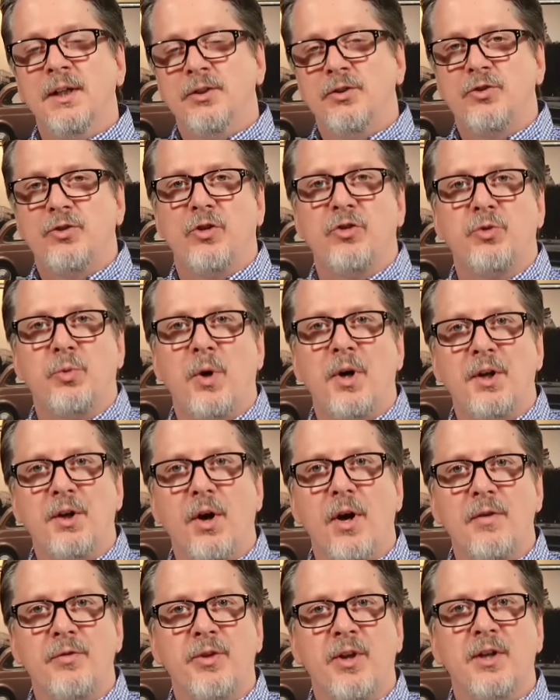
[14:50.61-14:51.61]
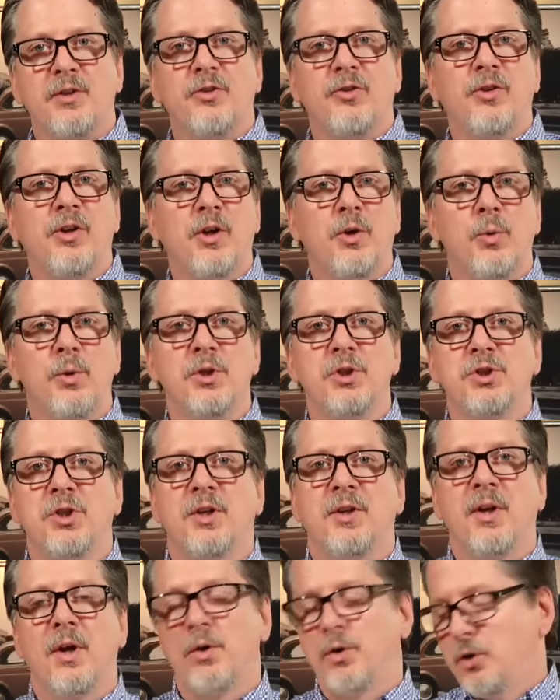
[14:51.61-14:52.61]
It's just running off that stick. When you
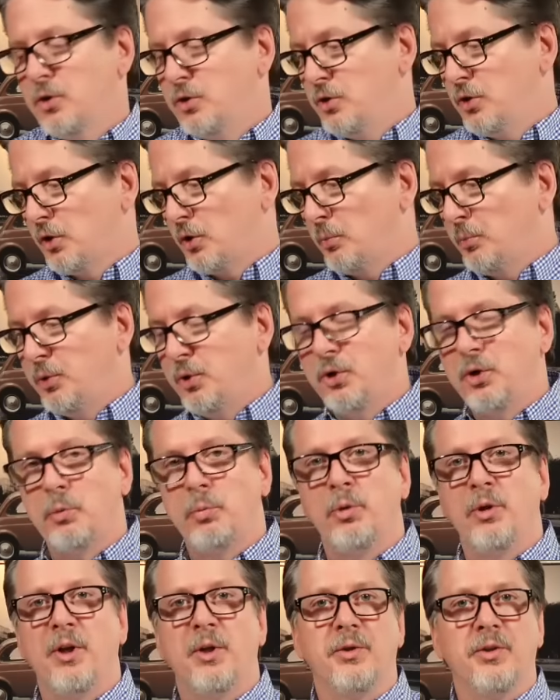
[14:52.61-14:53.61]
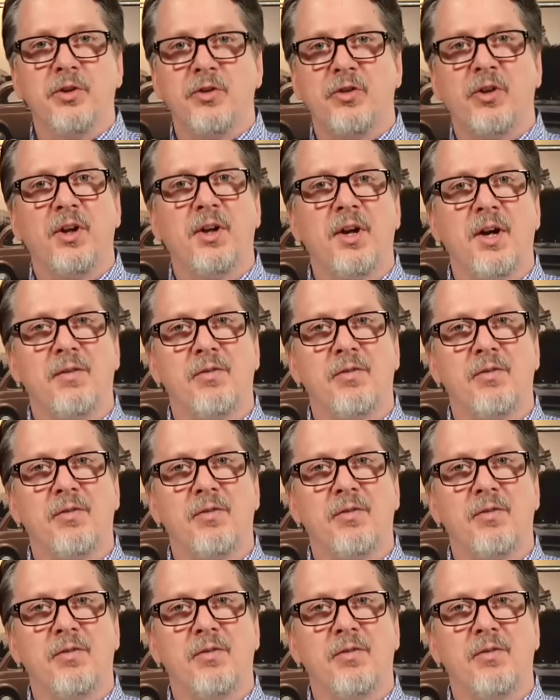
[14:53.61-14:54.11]
shut down your computer, pull out the stick,